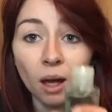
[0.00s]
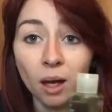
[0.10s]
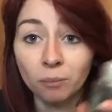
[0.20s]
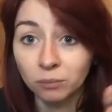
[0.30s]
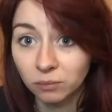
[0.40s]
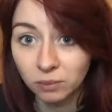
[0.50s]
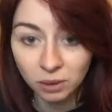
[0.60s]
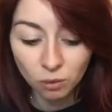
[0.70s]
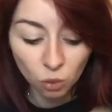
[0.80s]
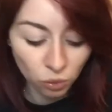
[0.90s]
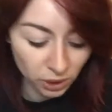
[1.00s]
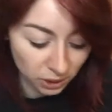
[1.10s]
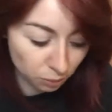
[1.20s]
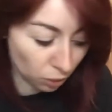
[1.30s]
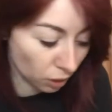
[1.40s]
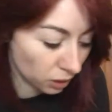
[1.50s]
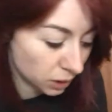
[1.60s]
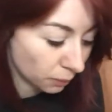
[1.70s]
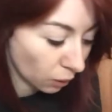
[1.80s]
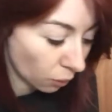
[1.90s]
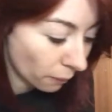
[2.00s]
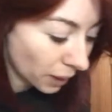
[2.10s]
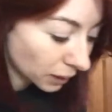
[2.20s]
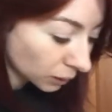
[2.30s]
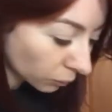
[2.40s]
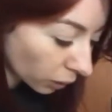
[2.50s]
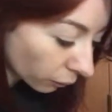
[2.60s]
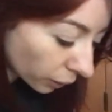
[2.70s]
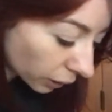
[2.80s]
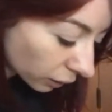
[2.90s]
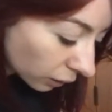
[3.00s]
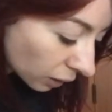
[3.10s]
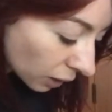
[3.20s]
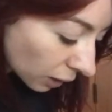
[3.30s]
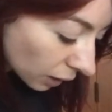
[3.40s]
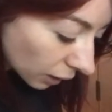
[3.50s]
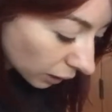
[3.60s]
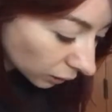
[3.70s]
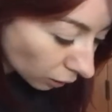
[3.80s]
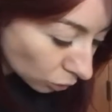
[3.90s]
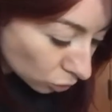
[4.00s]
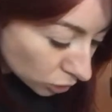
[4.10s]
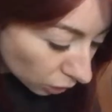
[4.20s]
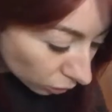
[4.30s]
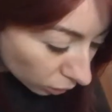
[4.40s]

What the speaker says: All these products smell amazing, by the way. And I also